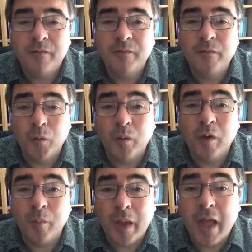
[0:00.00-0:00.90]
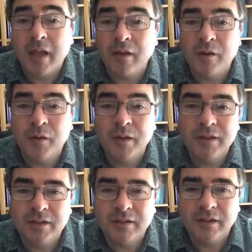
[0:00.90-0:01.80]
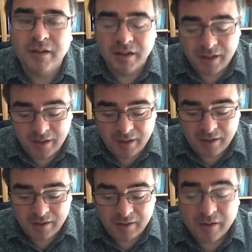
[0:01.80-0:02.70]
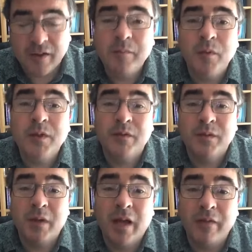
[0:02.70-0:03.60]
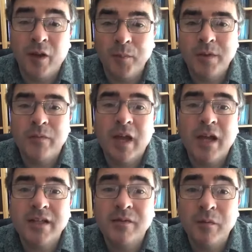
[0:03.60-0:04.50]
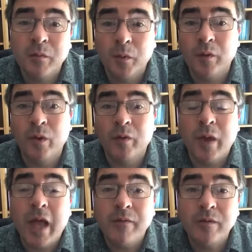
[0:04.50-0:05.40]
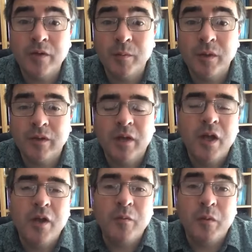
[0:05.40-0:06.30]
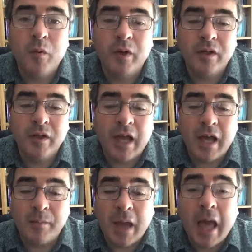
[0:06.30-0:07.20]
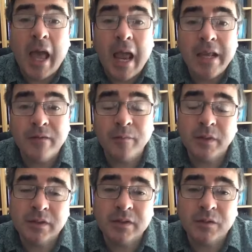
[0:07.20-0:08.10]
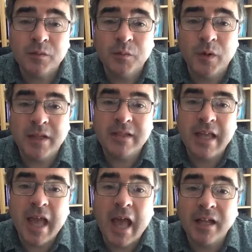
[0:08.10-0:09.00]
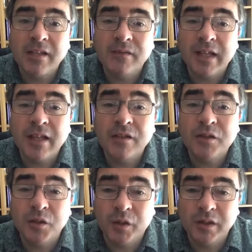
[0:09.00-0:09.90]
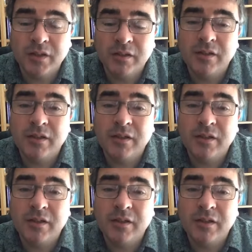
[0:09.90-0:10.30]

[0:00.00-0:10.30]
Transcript: for obeying God. I think most of us would have the opposite reaction. We would want to run away from trouble. We want to hide from it. Whereas they actively sought it,